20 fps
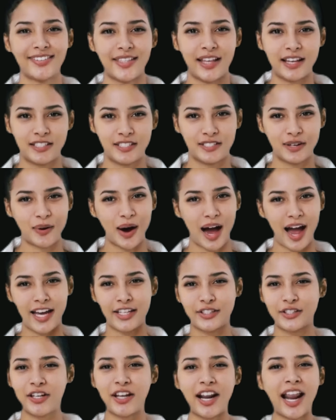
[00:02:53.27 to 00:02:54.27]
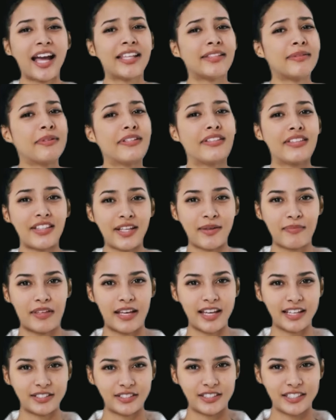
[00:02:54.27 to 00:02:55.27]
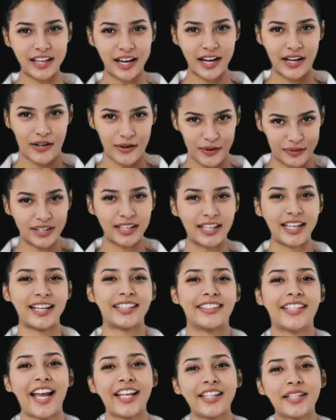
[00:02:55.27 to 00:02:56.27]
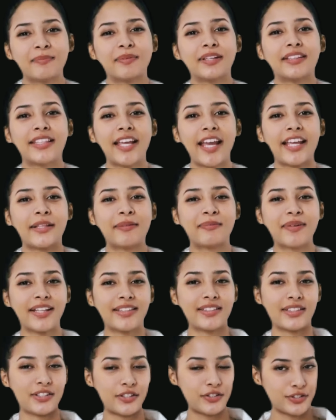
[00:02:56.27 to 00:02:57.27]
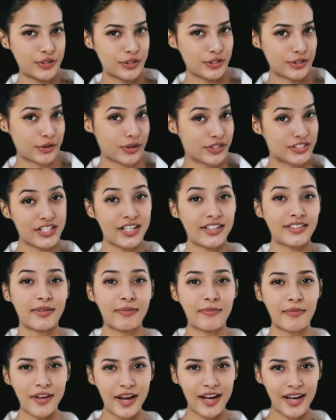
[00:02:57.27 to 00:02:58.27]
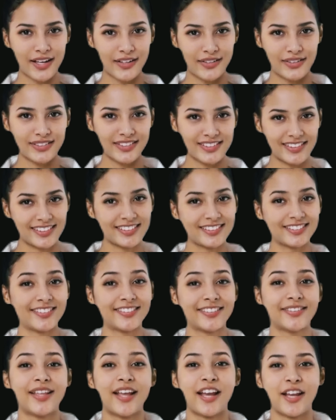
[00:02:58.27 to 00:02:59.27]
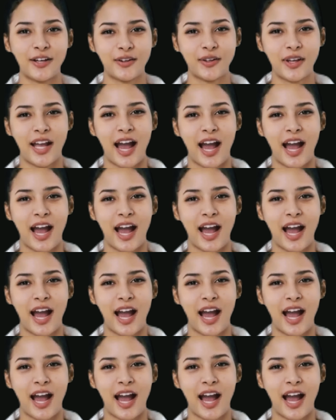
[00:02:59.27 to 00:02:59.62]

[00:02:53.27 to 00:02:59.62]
So Azure Cosmos DB is not only a document database to store JSON files. You can